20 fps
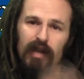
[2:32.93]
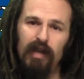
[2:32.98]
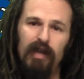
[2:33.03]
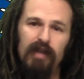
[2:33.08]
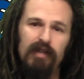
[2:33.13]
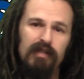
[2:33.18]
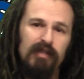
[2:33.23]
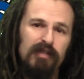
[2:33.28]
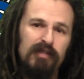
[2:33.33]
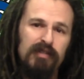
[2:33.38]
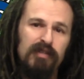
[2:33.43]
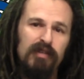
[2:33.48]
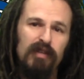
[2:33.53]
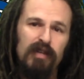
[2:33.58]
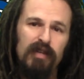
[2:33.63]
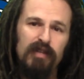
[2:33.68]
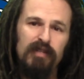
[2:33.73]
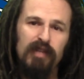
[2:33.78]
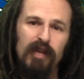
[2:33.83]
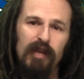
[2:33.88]
and I'll see you
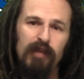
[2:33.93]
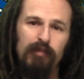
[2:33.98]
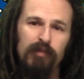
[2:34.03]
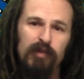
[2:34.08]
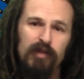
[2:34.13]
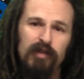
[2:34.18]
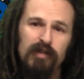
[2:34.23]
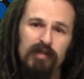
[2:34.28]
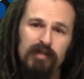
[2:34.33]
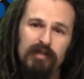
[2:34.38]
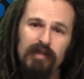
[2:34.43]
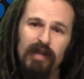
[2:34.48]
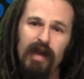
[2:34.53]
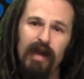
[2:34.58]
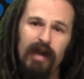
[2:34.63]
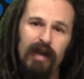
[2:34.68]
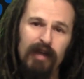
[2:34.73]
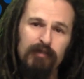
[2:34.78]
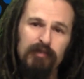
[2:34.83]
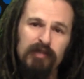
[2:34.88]
next time, because
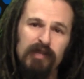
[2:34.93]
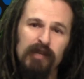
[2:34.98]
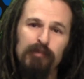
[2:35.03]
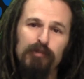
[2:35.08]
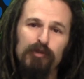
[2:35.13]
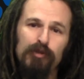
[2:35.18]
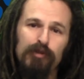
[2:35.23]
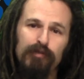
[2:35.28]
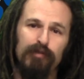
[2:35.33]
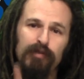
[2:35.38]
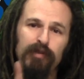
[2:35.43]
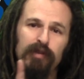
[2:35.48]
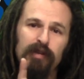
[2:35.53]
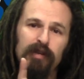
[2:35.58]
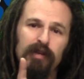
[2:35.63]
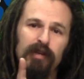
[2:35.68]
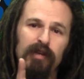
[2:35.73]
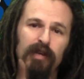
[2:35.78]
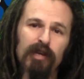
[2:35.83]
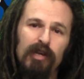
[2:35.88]
I'm SamProof.
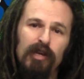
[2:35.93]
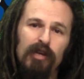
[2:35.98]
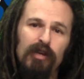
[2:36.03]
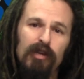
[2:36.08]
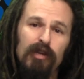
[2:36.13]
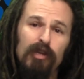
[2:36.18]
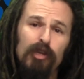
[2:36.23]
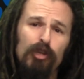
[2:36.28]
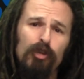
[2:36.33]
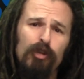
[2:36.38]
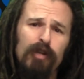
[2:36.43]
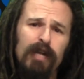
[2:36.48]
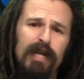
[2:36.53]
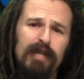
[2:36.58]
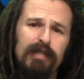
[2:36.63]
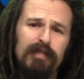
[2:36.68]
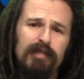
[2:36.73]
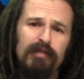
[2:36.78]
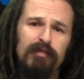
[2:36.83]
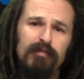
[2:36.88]
You're
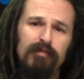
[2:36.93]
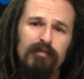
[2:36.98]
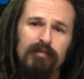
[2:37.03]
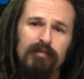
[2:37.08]
not.